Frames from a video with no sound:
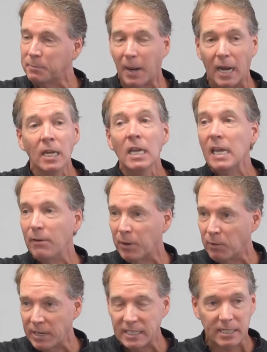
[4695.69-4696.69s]
But if
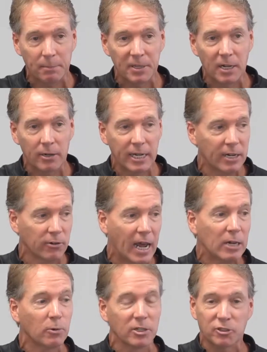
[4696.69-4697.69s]
we read something on the
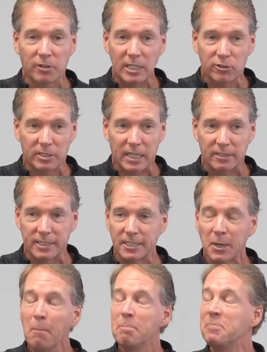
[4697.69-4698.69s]
internet or a stranger tells us,
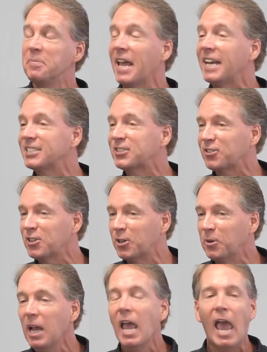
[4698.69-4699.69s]
then it's
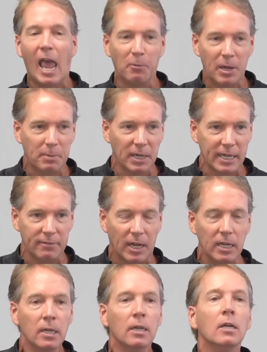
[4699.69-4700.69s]
true, and we believe it.